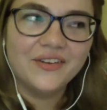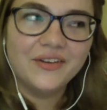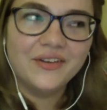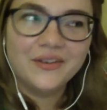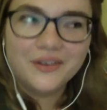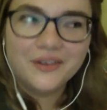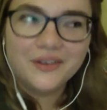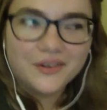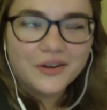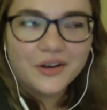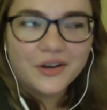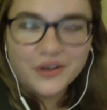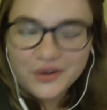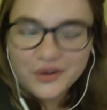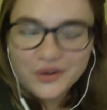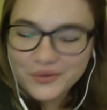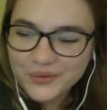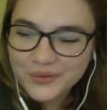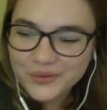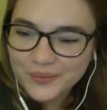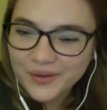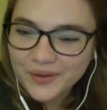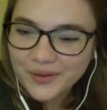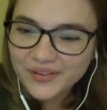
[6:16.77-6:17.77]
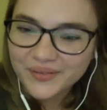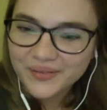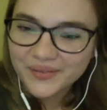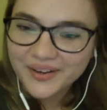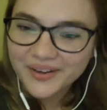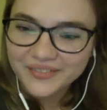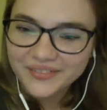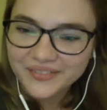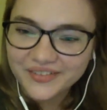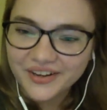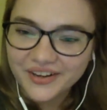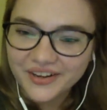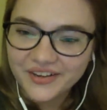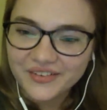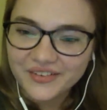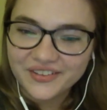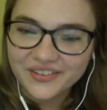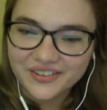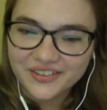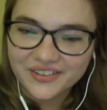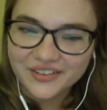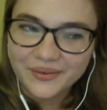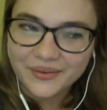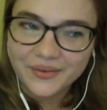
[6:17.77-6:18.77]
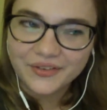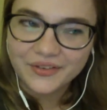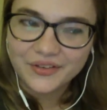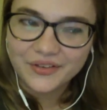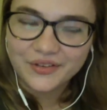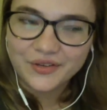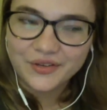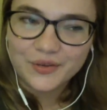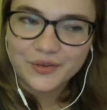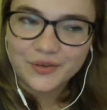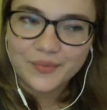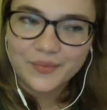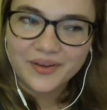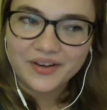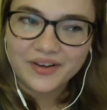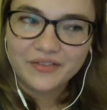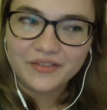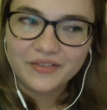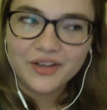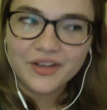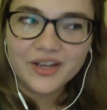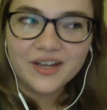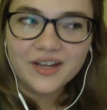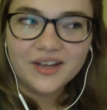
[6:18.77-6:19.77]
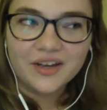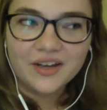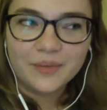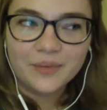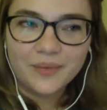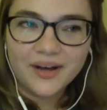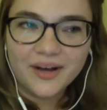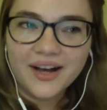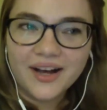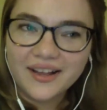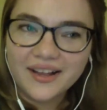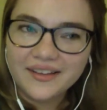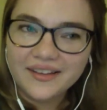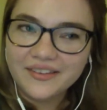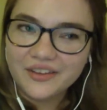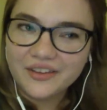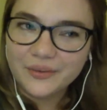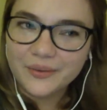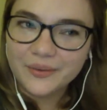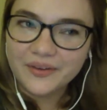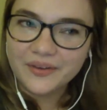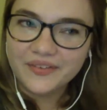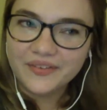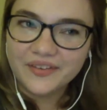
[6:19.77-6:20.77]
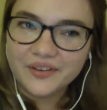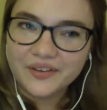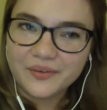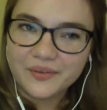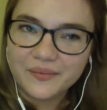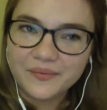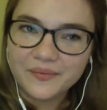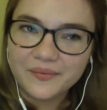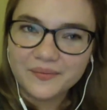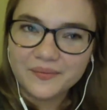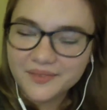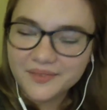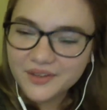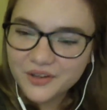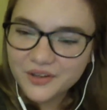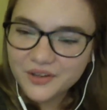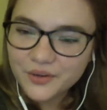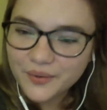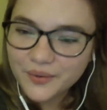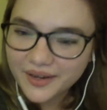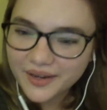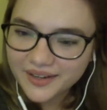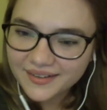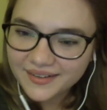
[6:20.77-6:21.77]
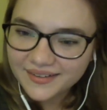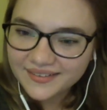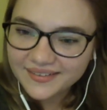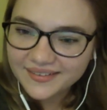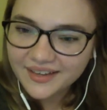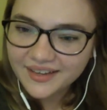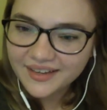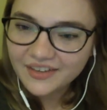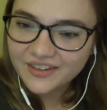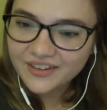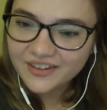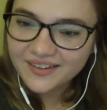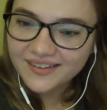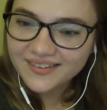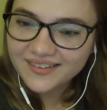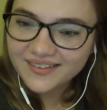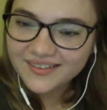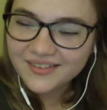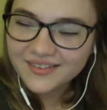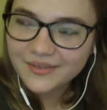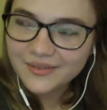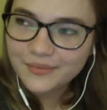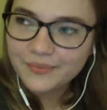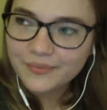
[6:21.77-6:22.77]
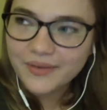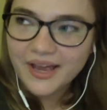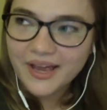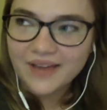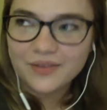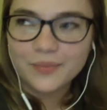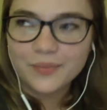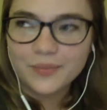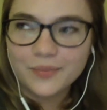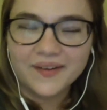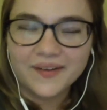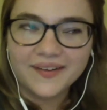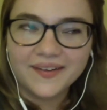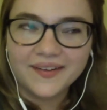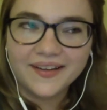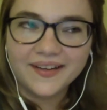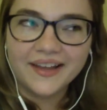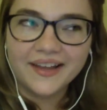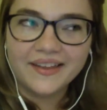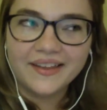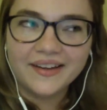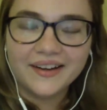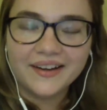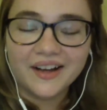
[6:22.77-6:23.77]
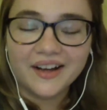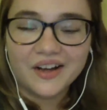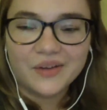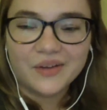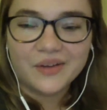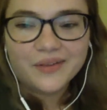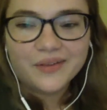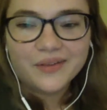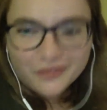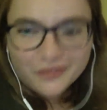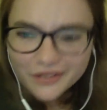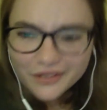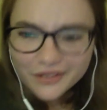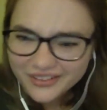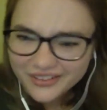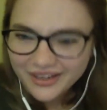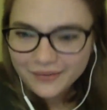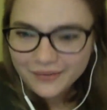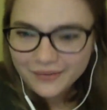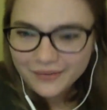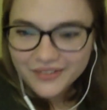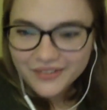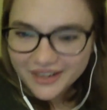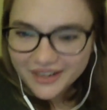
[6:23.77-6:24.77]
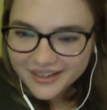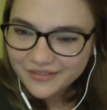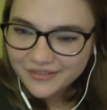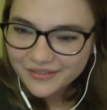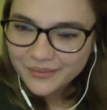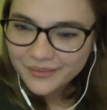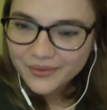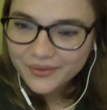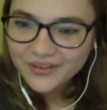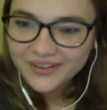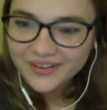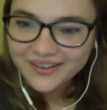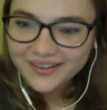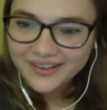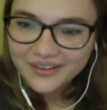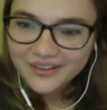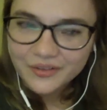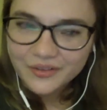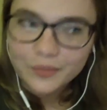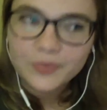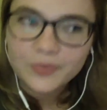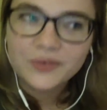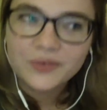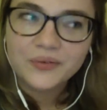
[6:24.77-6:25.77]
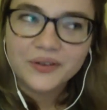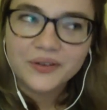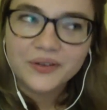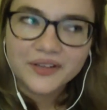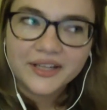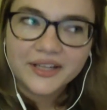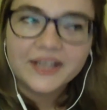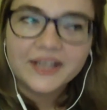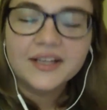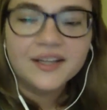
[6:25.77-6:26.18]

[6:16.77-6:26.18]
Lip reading: a no small amount of controversy. There was a little bit of a pause. There were some quick discussions, heads put together. Unfortunately, I wish I could give you more details, but really,